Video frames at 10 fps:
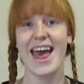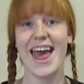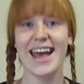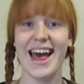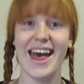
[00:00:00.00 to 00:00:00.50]

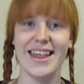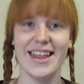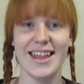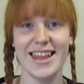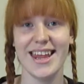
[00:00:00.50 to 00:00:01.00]
Hey guys,
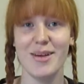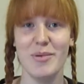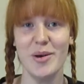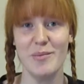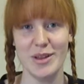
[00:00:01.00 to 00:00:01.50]
this is Anna
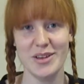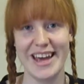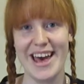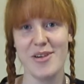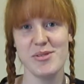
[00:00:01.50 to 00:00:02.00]
Bloom and
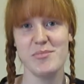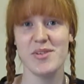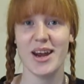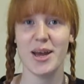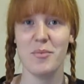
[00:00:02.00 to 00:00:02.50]
today I'll be
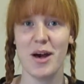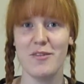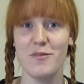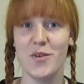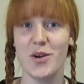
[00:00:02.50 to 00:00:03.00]
bringing my
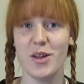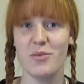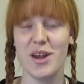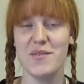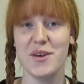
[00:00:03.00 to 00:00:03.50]
first
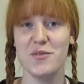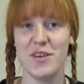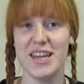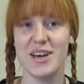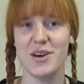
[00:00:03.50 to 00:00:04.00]
review
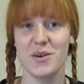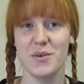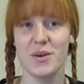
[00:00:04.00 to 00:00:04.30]
video.